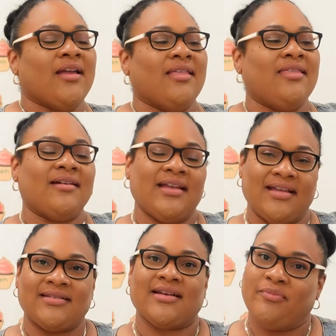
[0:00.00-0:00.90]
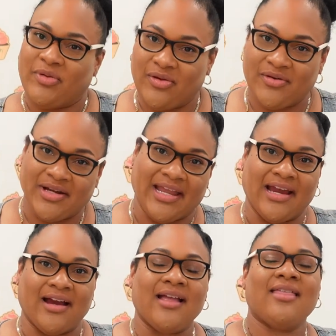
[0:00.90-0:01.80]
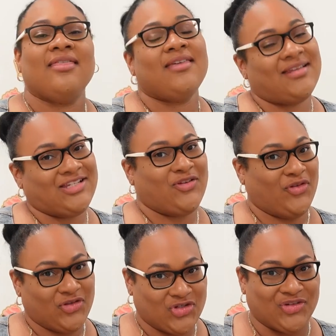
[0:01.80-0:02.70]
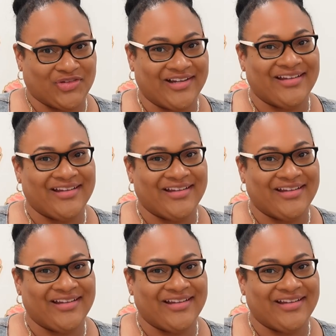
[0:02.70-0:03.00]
there is a computer in here. This is for the children.